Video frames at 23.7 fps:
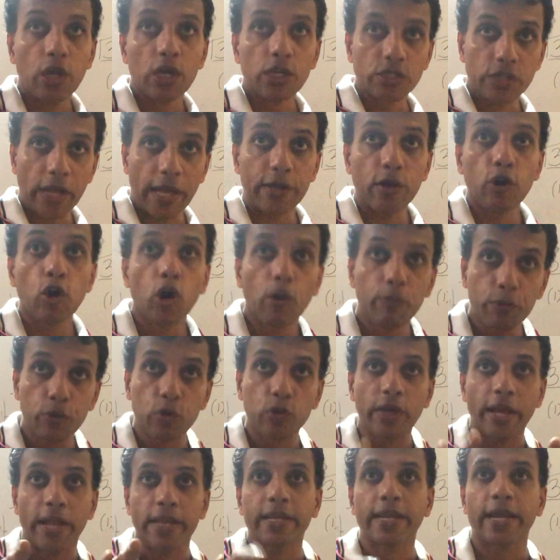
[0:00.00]
So I hope you
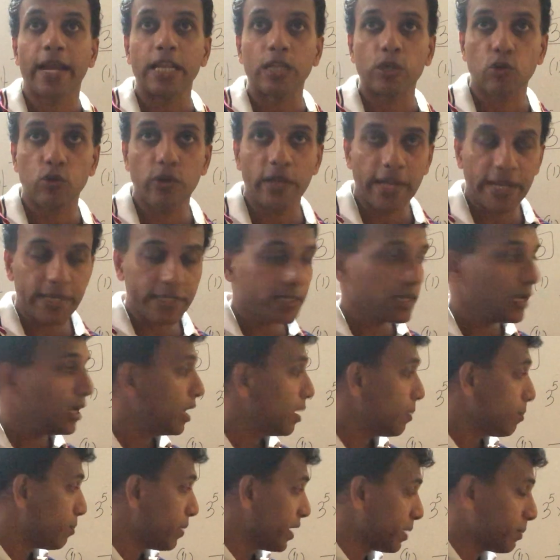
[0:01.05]
can calculate
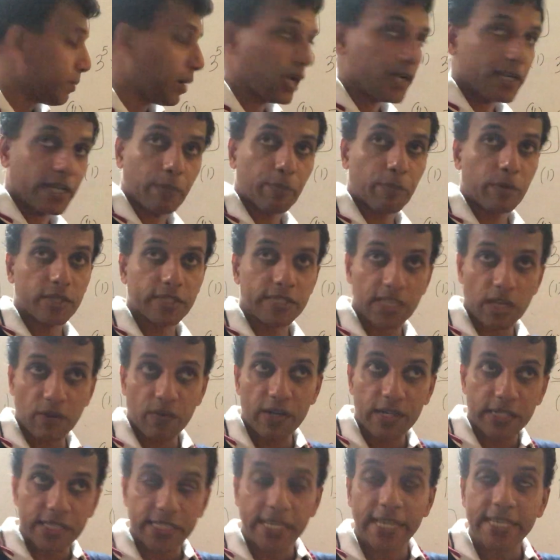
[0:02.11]
by multiple
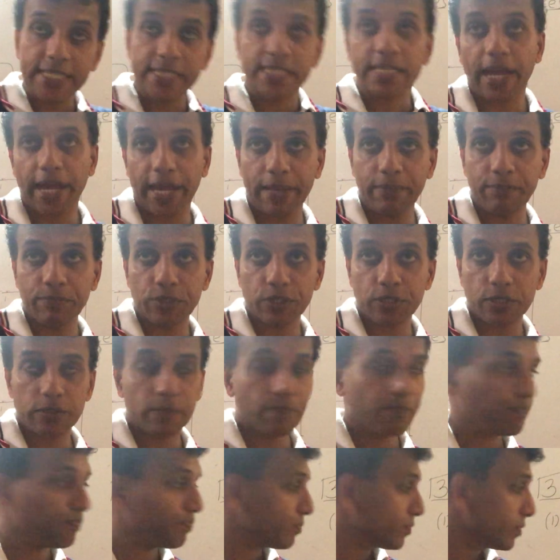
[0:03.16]
7 6 times,
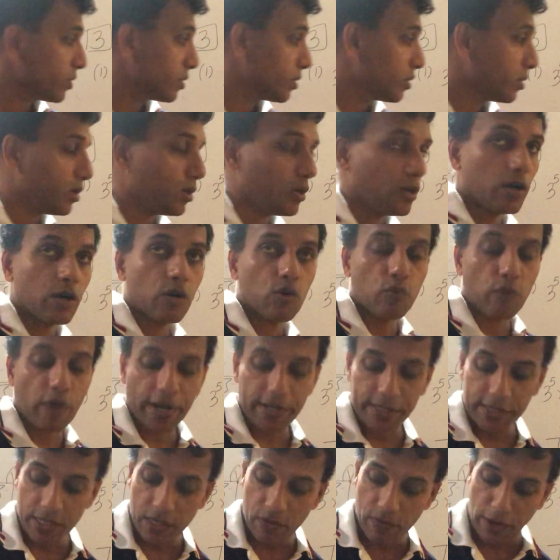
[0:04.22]

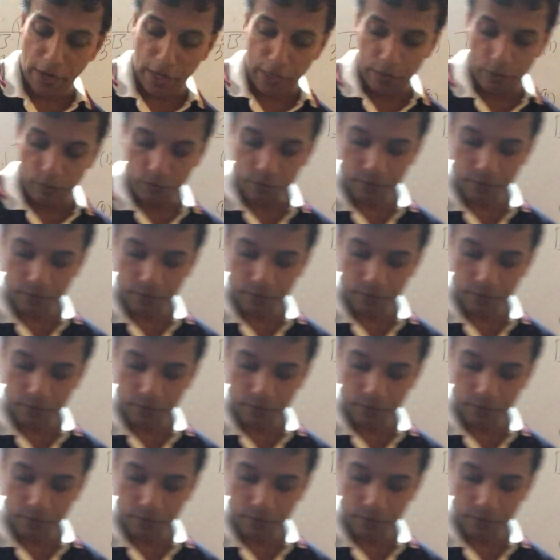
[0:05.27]
write the value.